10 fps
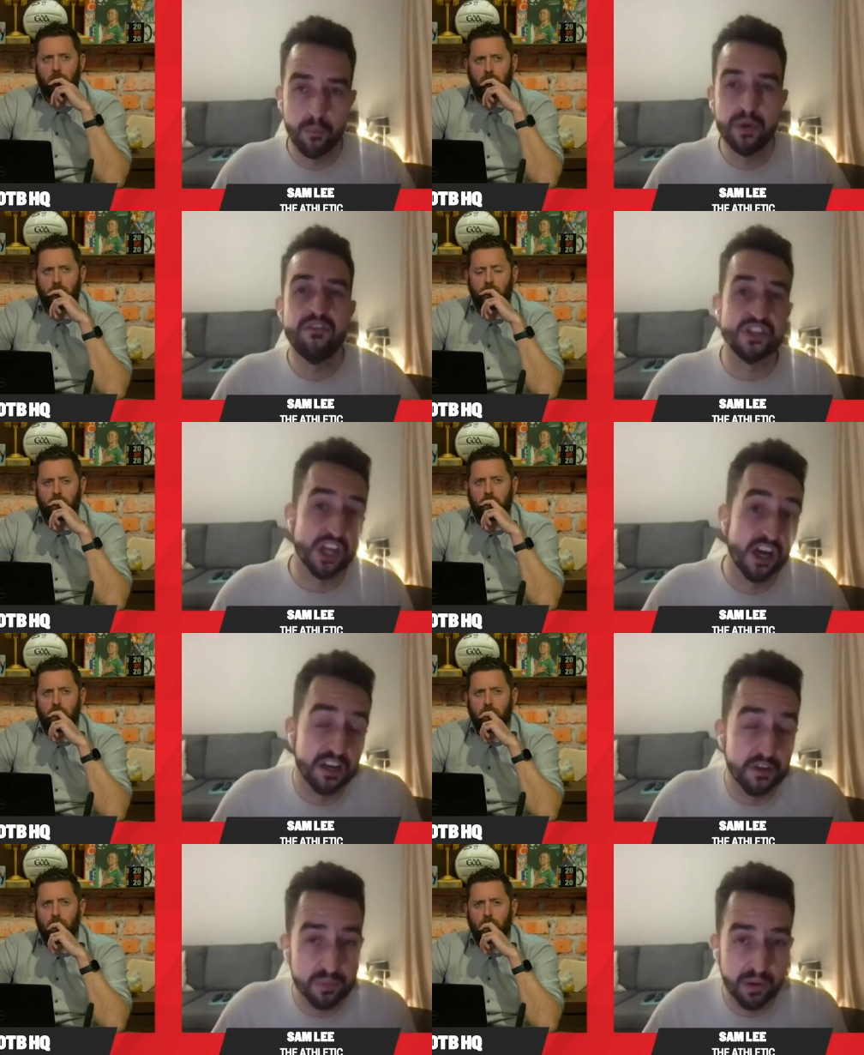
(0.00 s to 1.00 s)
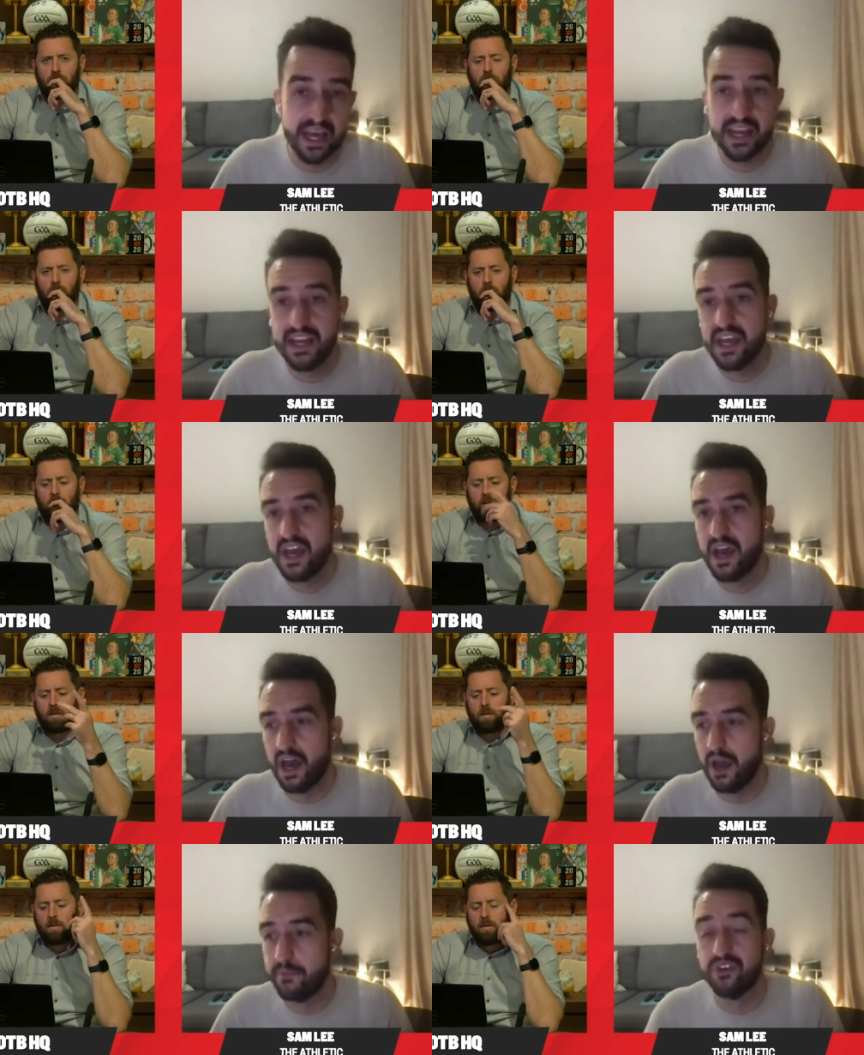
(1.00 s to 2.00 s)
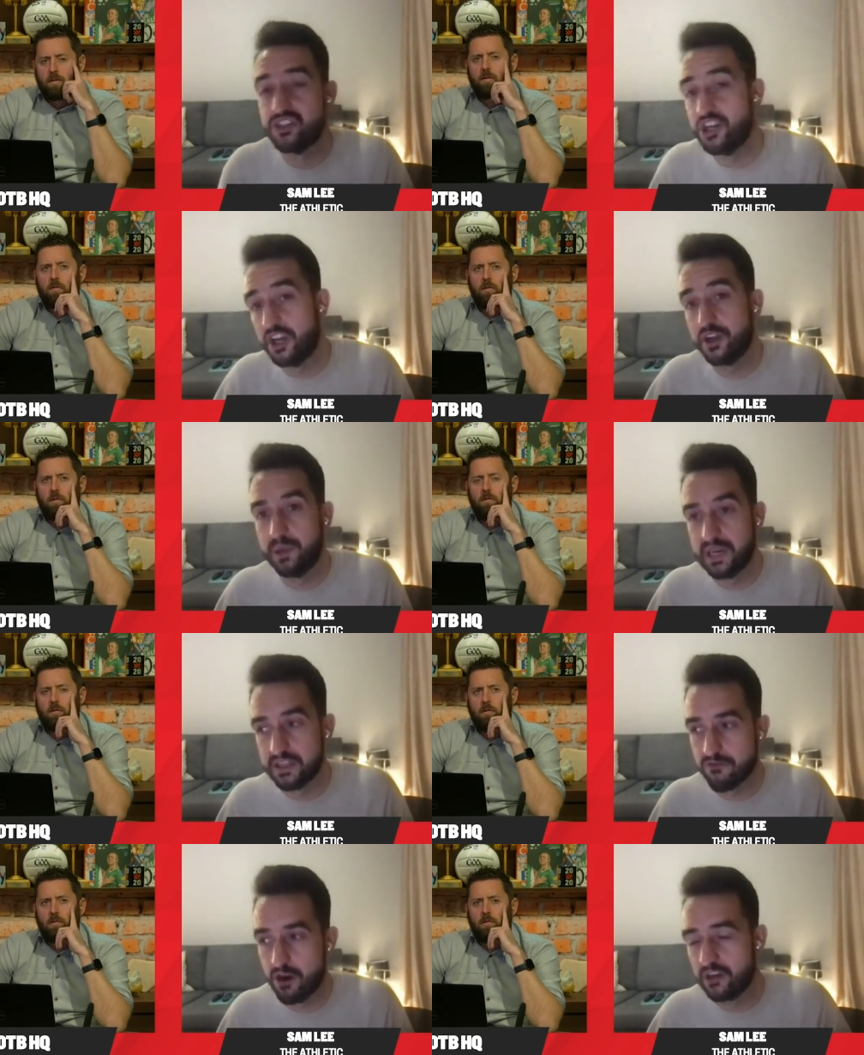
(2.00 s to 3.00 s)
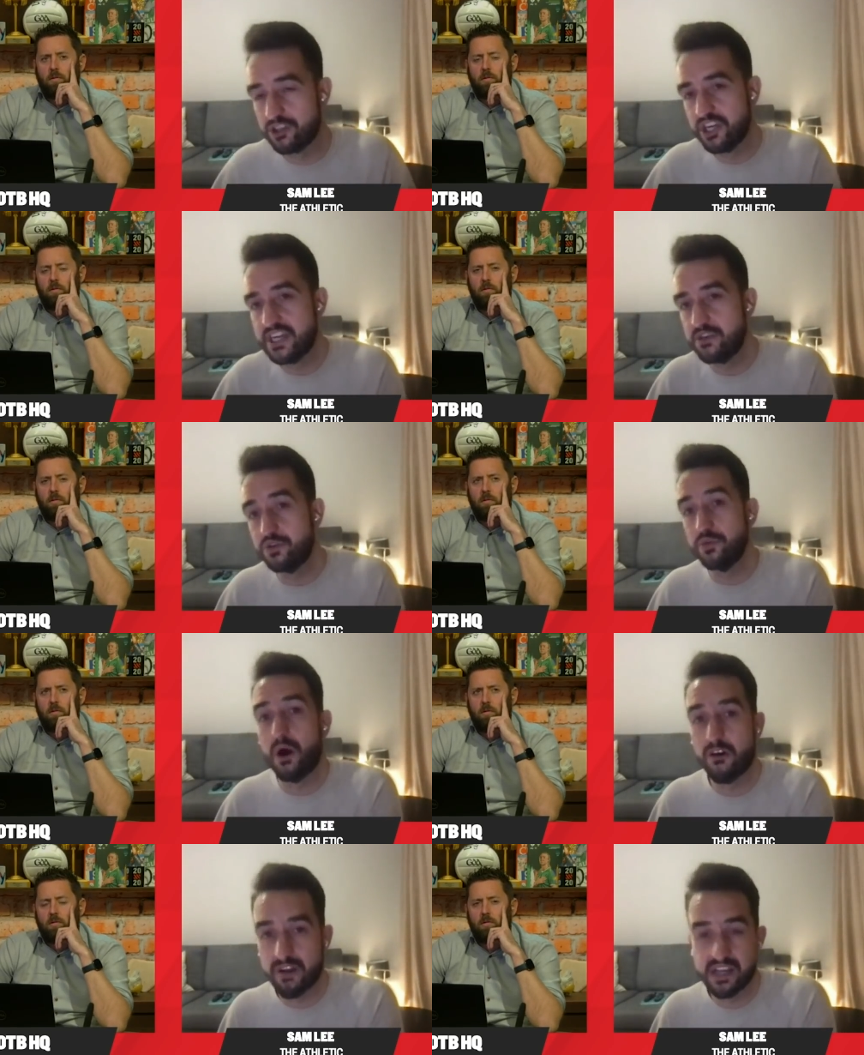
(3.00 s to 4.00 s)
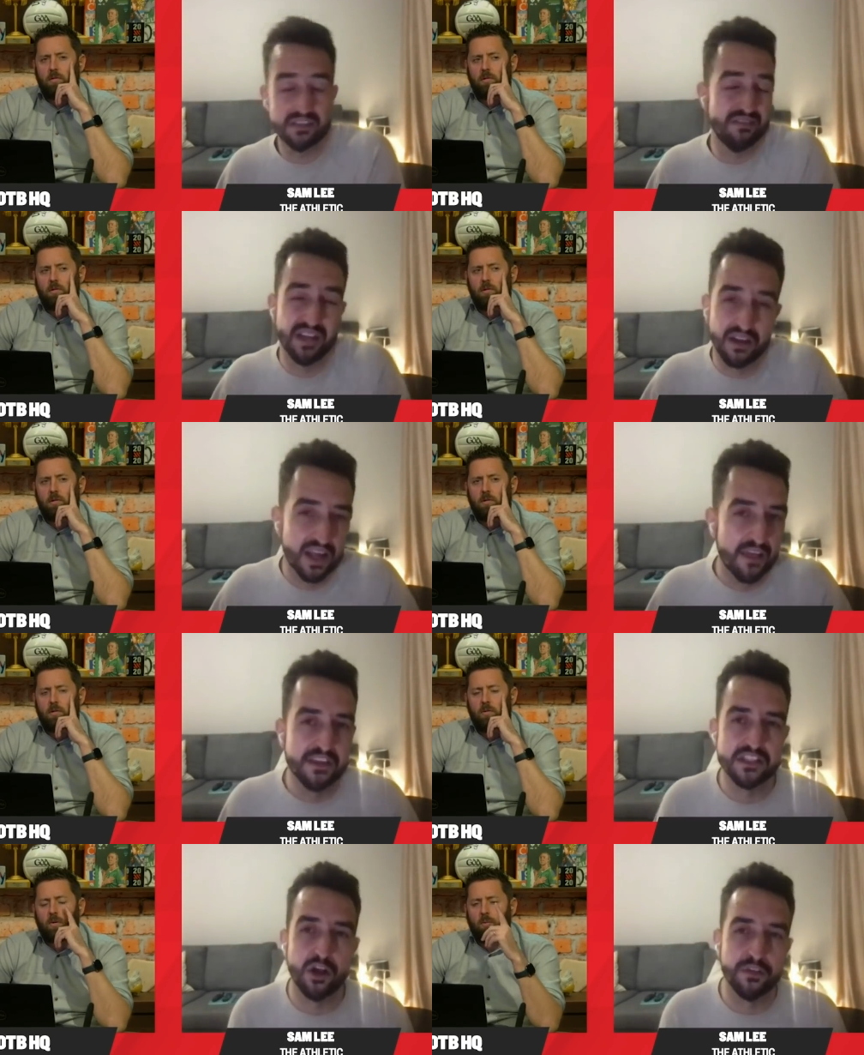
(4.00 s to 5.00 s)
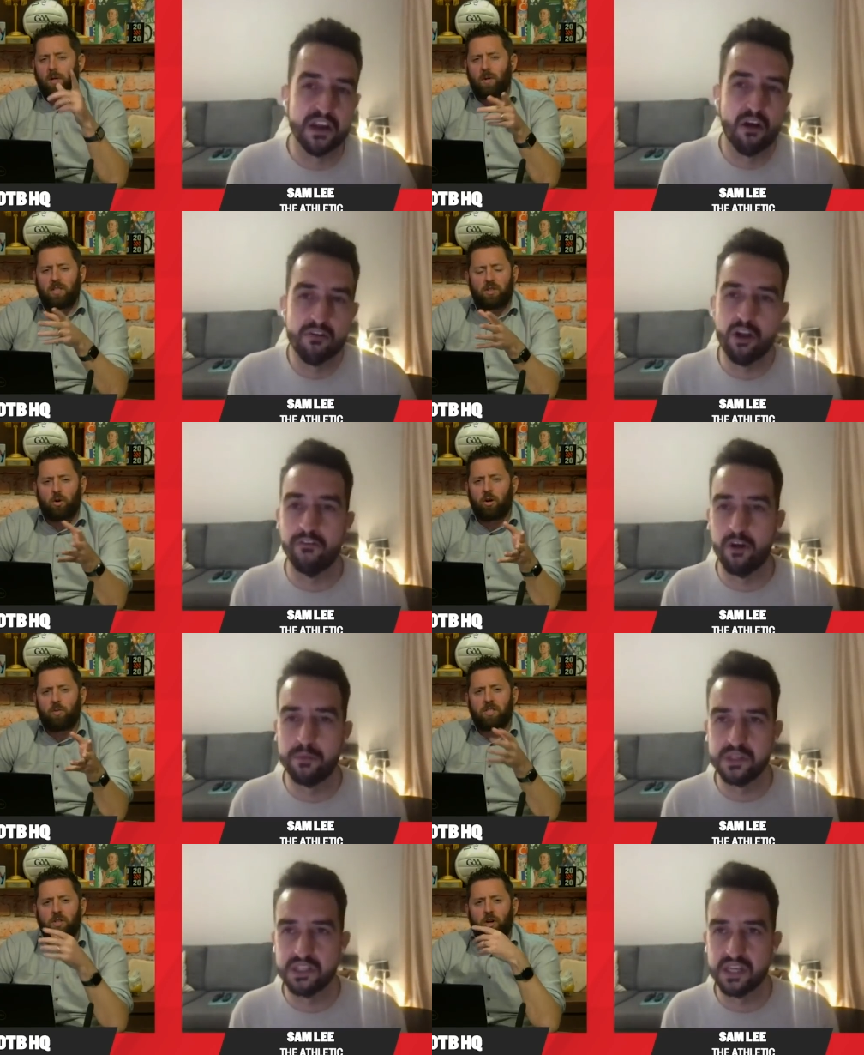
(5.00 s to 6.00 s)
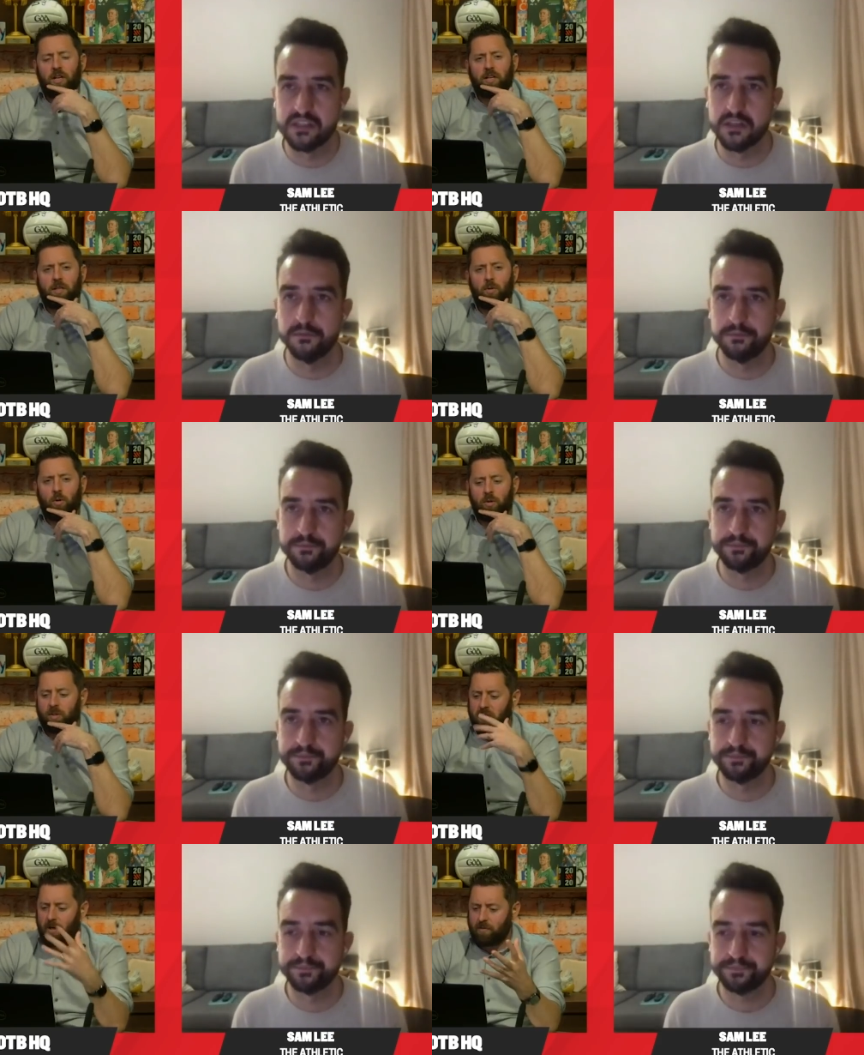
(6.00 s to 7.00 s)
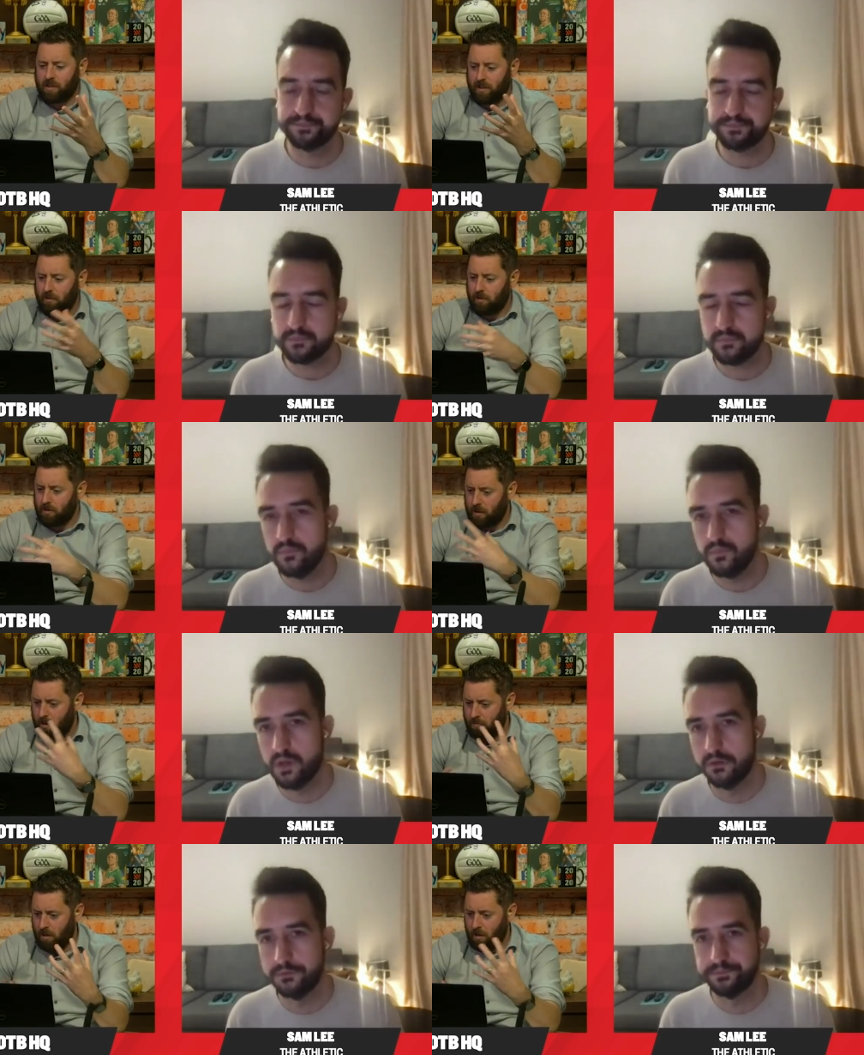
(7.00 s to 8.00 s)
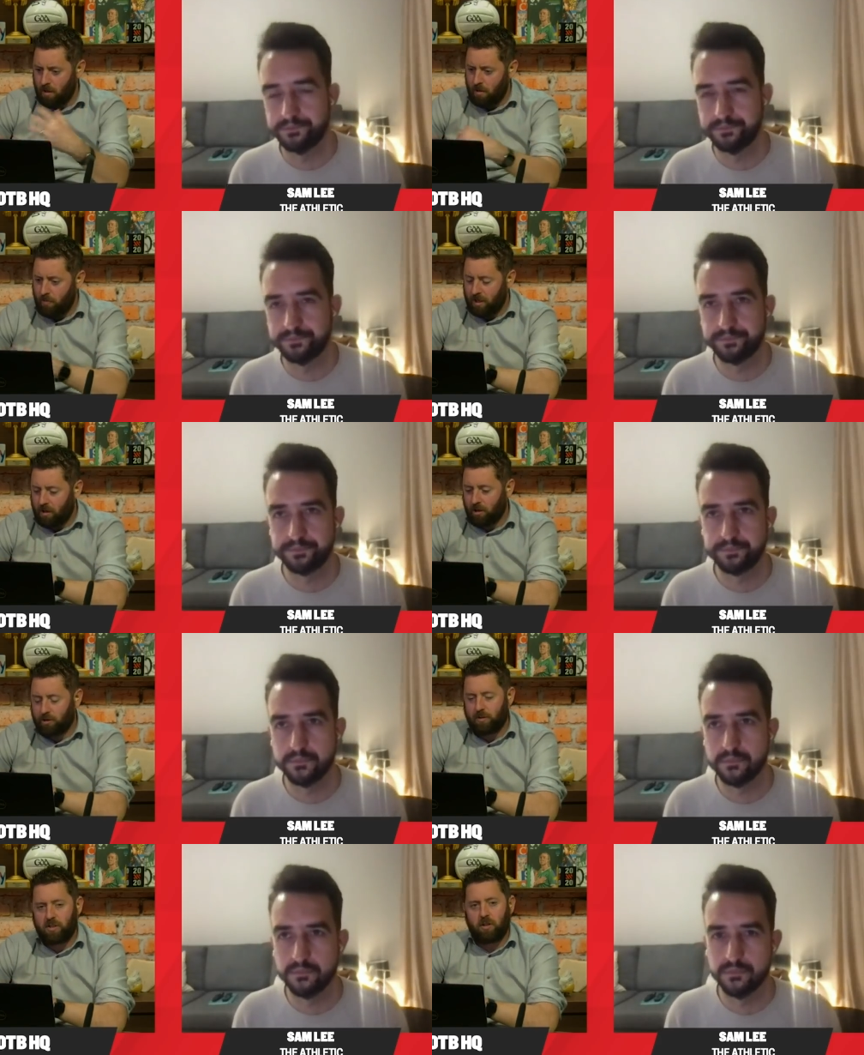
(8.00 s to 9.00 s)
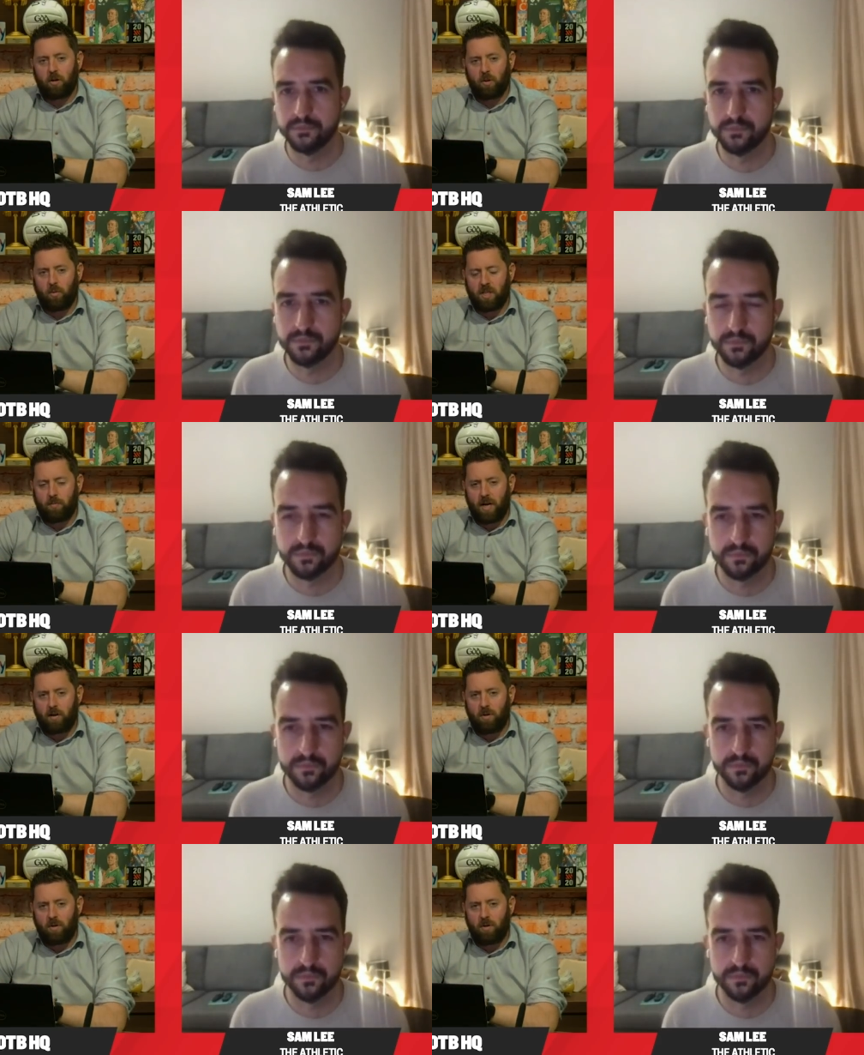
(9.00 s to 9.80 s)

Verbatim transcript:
Speaker 1: But you've got Sterling who could play. You've got Sterling who could play on the right. You've got Jesus, Mahrez. Yeah.
Speaker 2: What's the story with Sterling at the moment? Because obviously there was a bit of controversy a couple of weeks back when